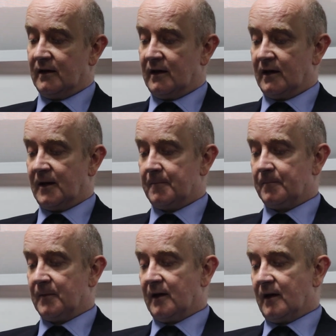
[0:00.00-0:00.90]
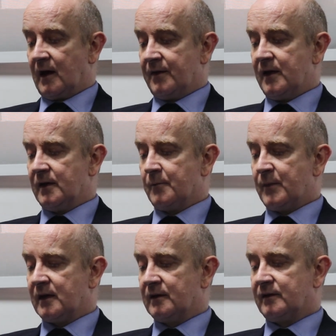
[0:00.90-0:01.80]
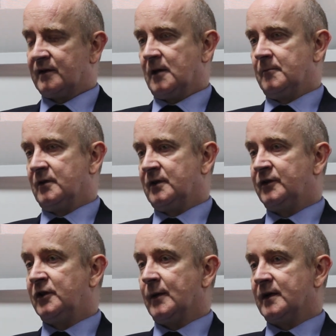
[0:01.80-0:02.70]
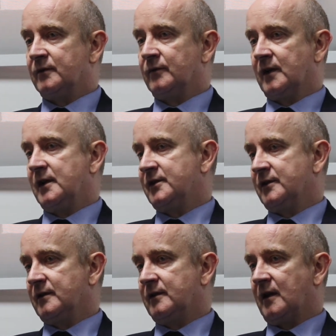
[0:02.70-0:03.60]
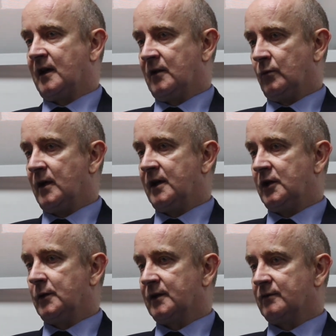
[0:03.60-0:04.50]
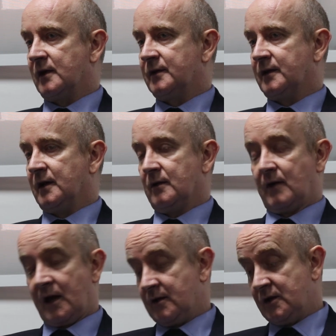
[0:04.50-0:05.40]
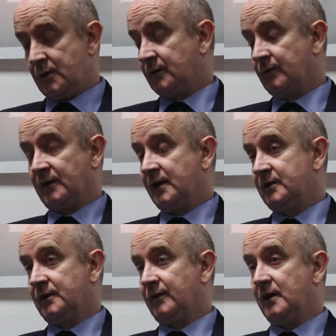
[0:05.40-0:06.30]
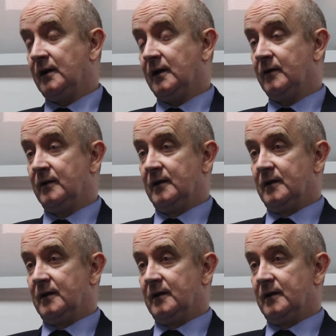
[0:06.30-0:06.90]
I think the bigger determinant is US inflation and where US rates go, and US inflation is very low.